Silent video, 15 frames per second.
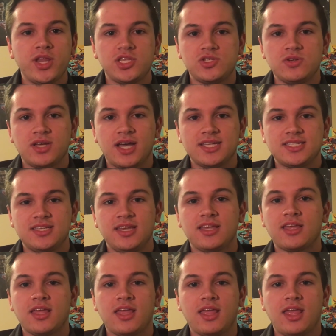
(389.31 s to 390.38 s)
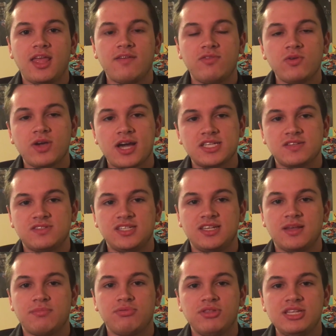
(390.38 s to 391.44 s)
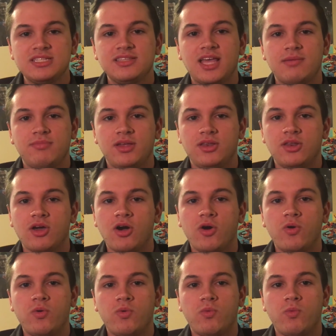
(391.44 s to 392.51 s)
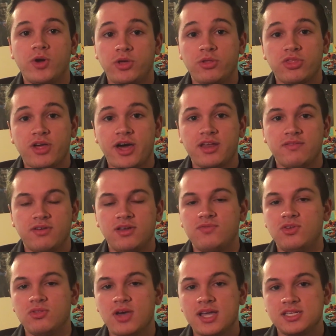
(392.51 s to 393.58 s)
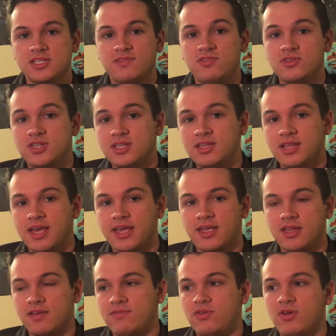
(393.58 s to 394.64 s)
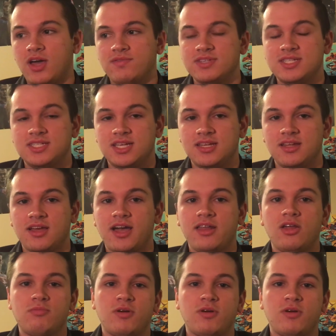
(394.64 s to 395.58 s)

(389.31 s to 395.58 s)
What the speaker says: What did you guys think? If you guys have seen it, please let me know what you thought of it. If you liked it, if you didn't like it, if you haven't seen it.